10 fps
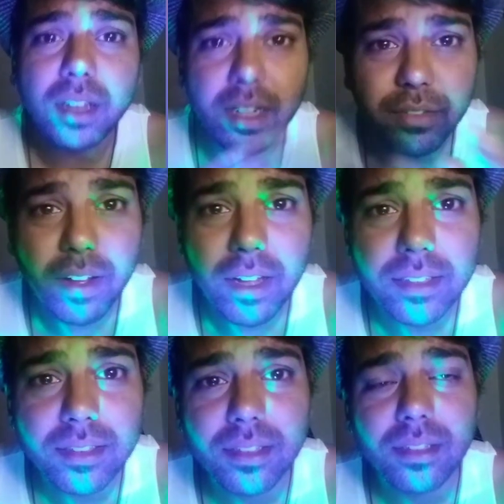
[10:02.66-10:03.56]
Caliph
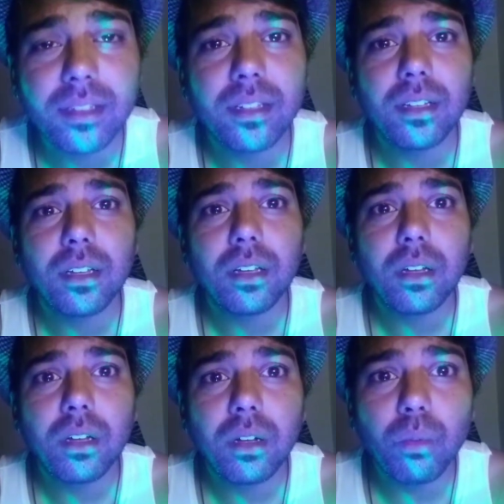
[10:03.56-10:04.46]
asks,
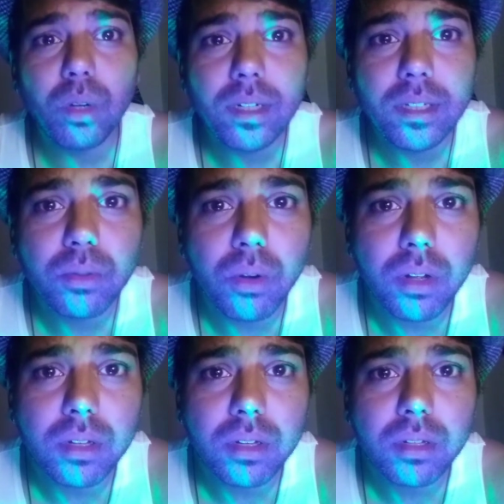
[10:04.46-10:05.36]
"What is
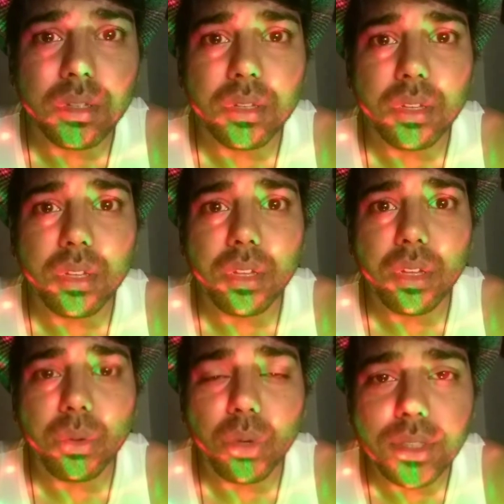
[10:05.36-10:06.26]
wrong?
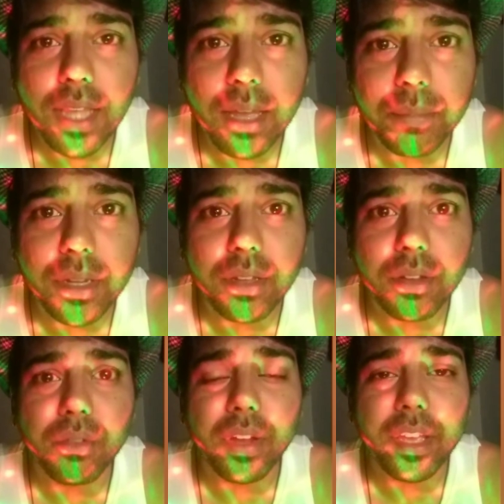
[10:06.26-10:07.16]
What's happening?
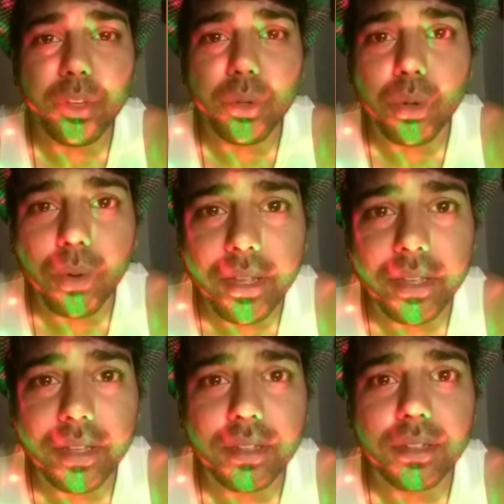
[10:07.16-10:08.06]
Why are you
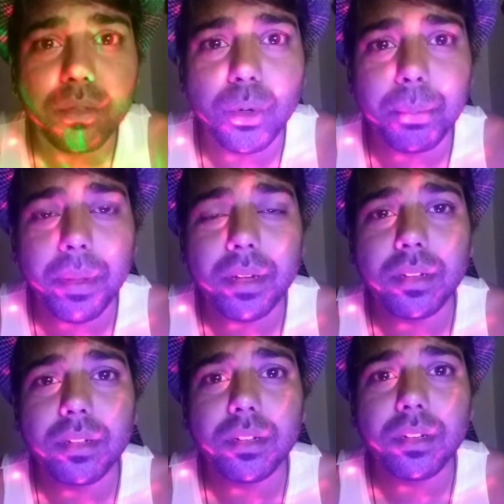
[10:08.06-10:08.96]
crying,
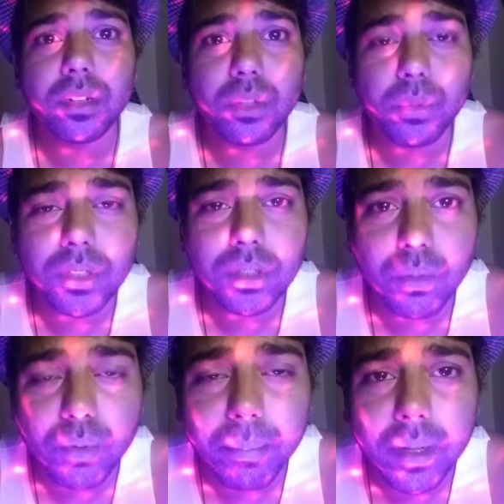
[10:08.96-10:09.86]
woodpecker?" To which the
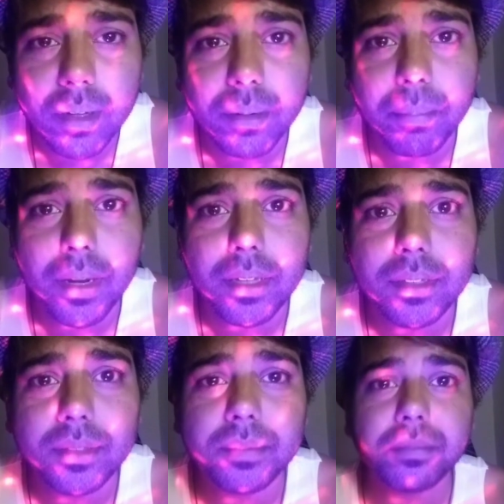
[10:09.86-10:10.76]
woodpecker replies,